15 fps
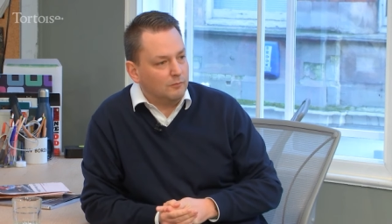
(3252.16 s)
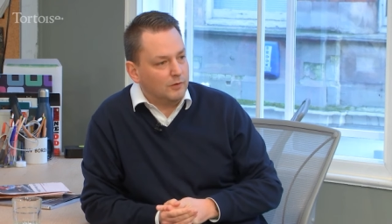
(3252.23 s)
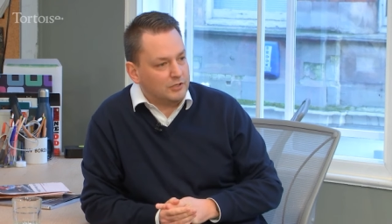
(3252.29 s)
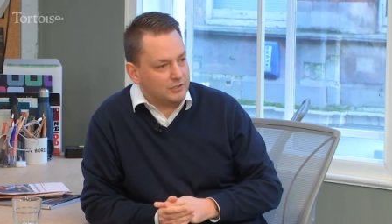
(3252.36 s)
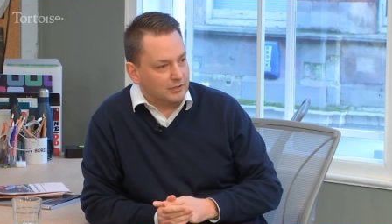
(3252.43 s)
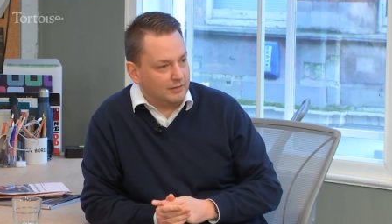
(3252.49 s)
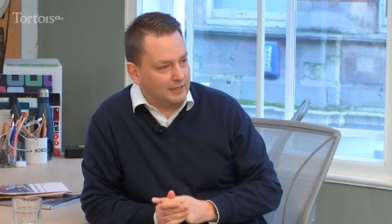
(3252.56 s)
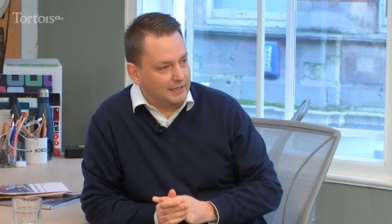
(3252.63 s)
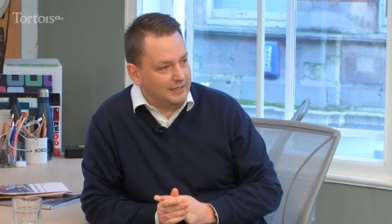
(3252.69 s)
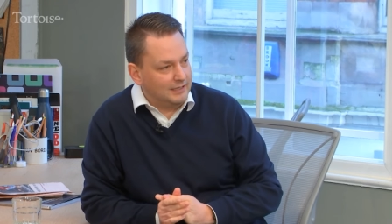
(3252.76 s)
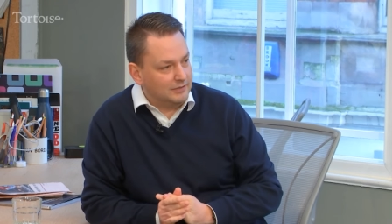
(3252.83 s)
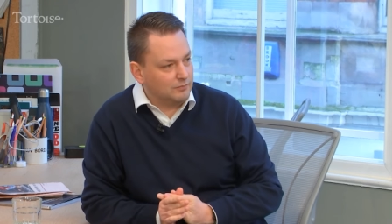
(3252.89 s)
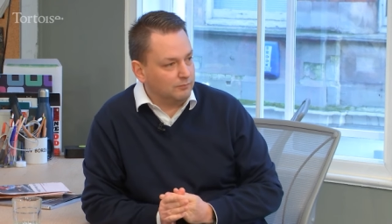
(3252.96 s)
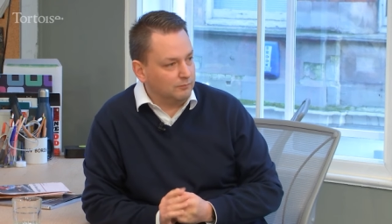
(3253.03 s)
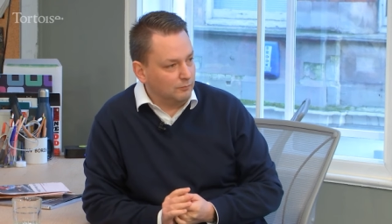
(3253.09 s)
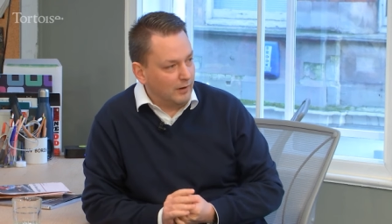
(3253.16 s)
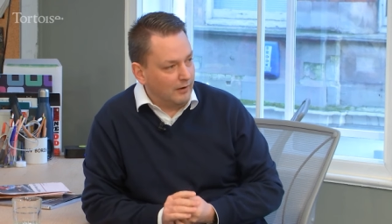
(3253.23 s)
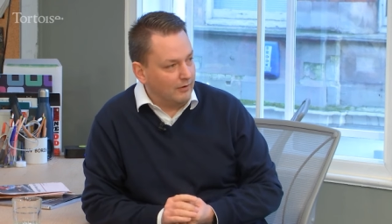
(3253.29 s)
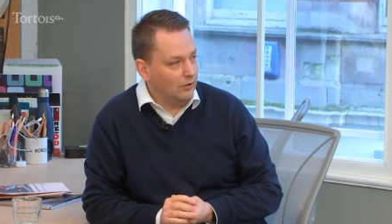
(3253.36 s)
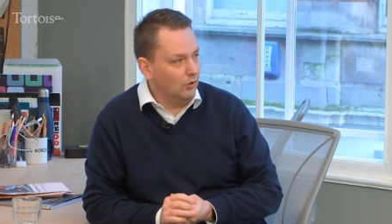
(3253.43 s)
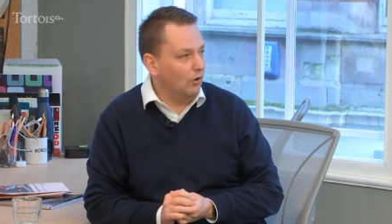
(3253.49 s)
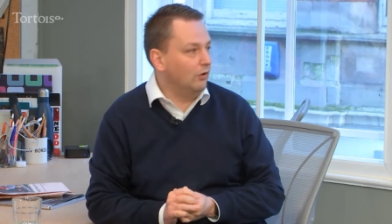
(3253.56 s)
which I think is
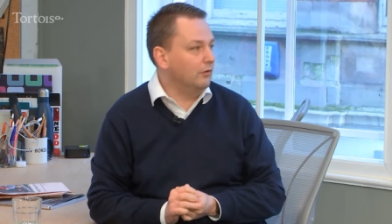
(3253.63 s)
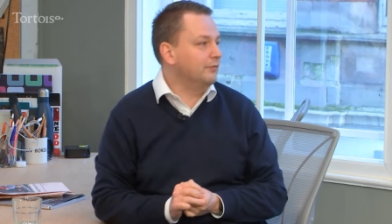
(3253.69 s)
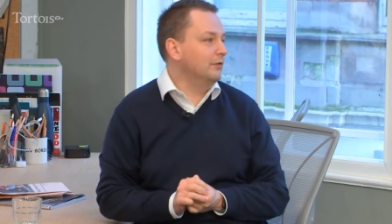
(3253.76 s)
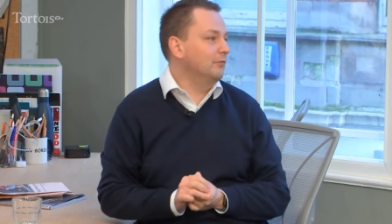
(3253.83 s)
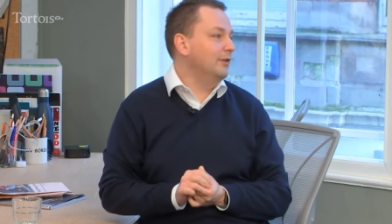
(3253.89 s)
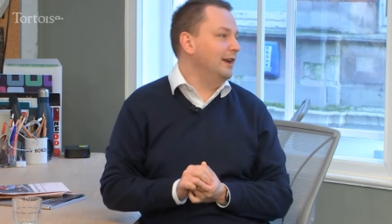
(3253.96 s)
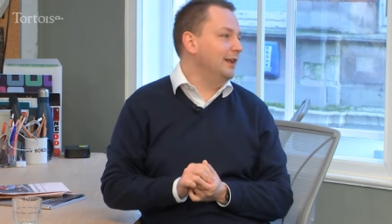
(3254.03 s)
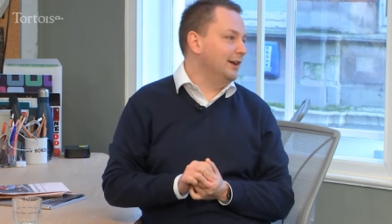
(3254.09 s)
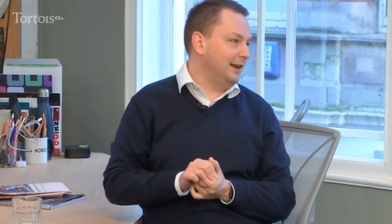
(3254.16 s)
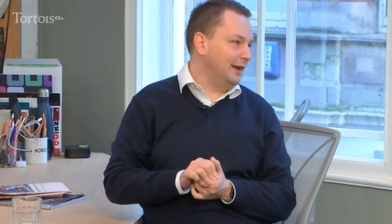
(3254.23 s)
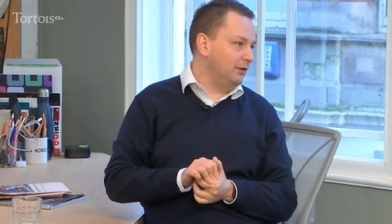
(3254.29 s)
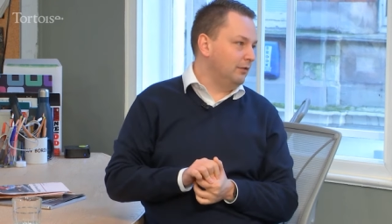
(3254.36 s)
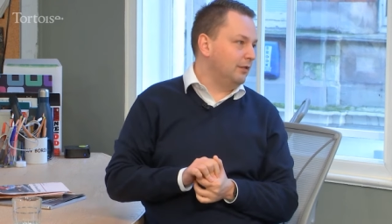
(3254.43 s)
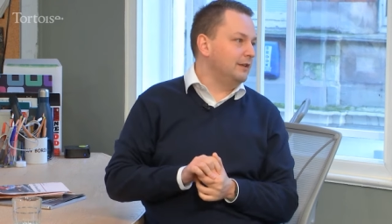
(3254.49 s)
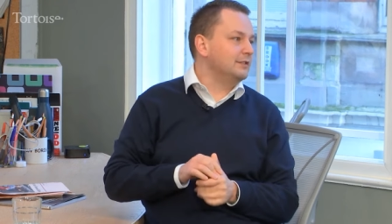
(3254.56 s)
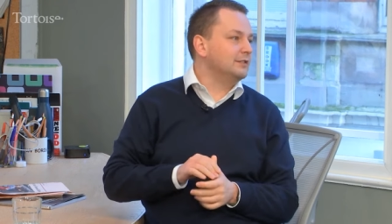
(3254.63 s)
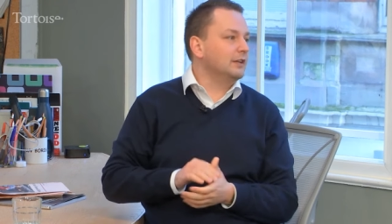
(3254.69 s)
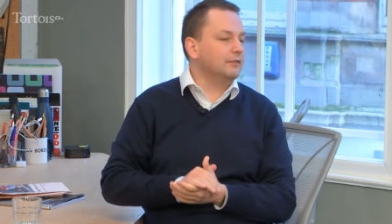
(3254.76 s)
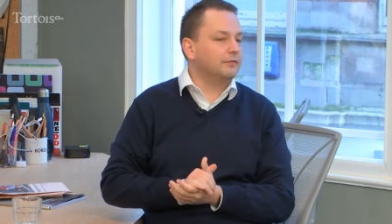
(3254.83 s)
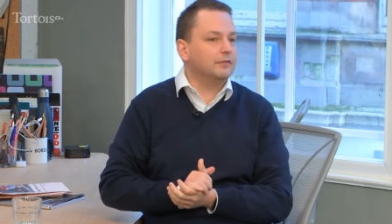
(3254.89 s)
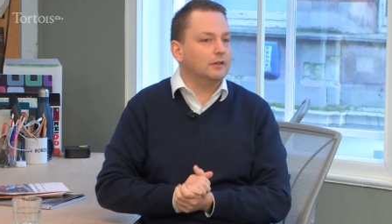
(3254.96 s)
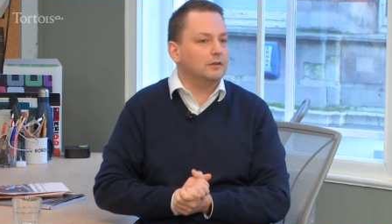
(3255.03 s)
where a lot of the really unhealthy
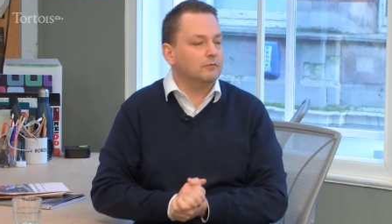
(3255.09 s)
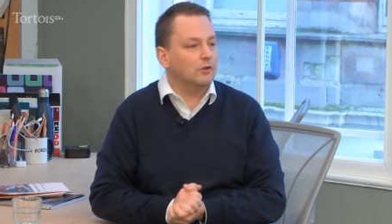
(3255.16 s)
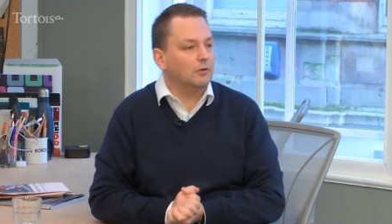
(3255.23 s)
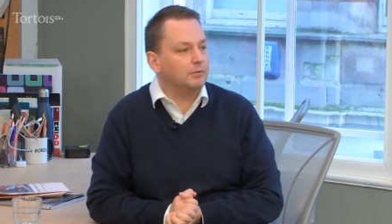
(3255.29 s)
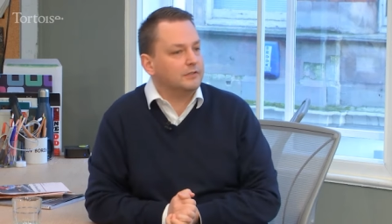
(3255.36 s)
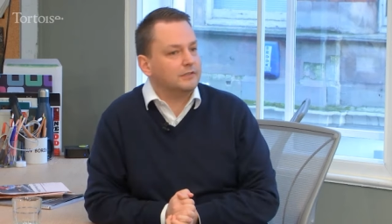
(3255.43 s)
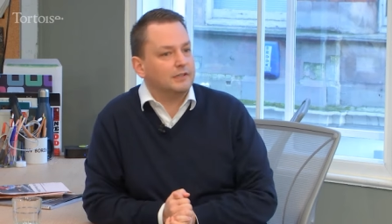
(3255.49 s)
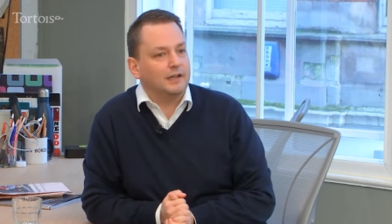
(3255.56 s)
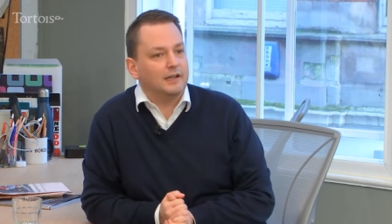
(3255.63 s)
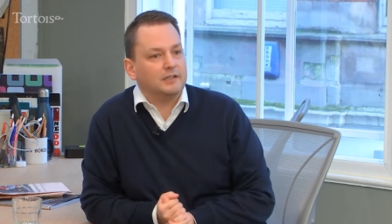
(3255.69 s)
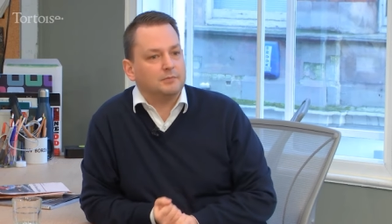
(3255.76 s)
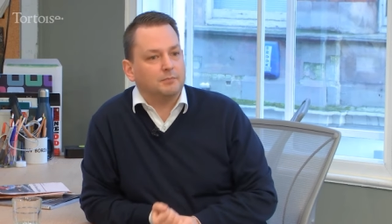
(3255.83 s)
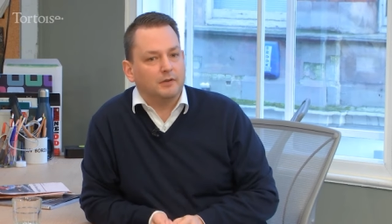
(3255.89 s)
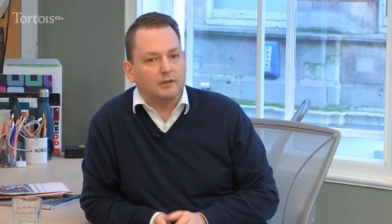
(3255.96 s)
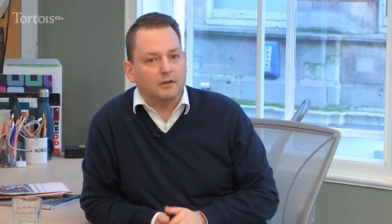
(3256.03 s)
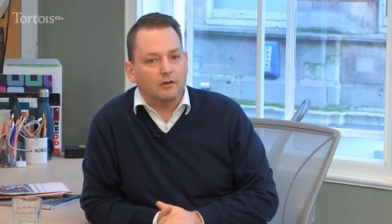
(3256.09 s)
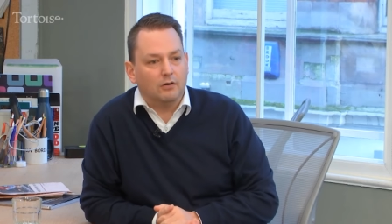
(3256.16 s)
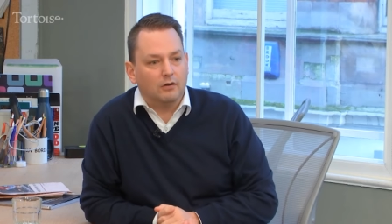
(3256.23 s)
stuff that Robert's an expert